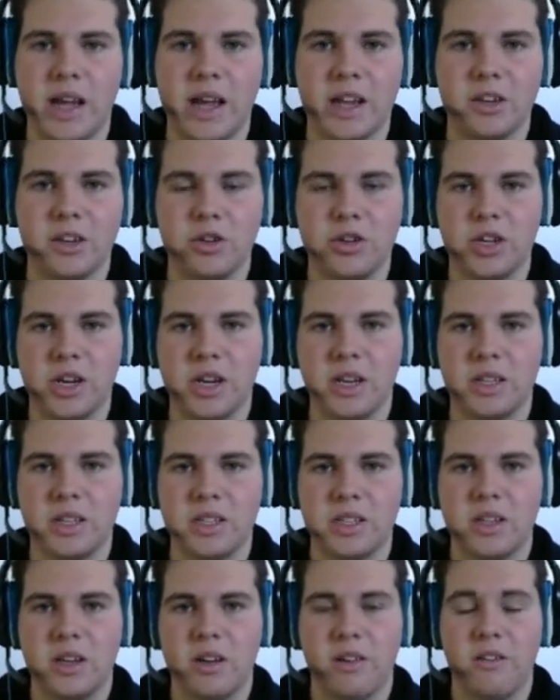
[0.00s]
and
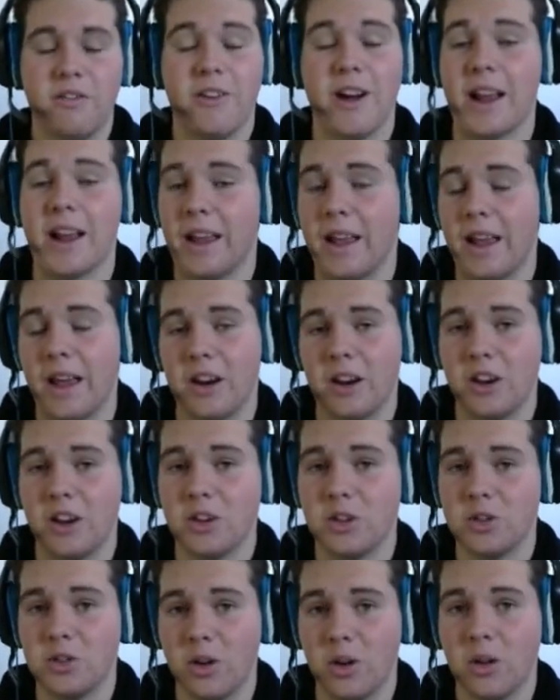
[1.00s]
Jinx fragging out of
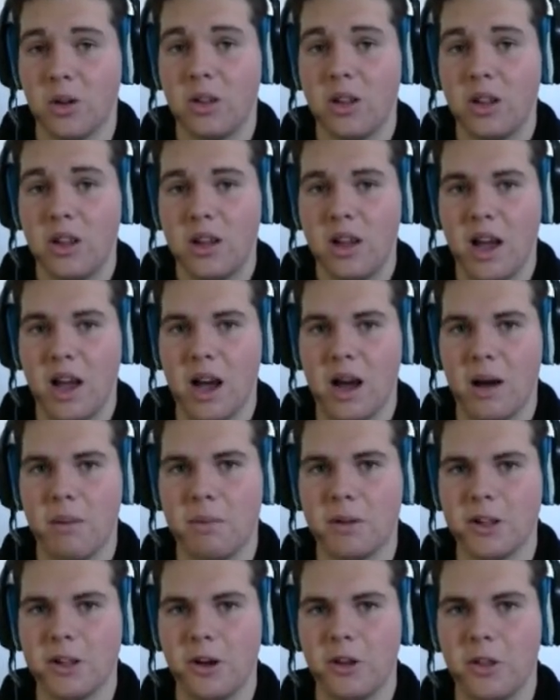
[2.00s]
control
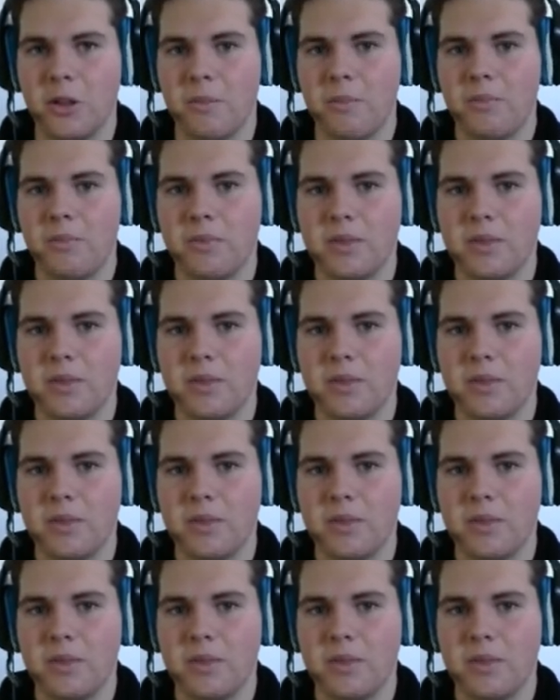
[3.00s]
below them.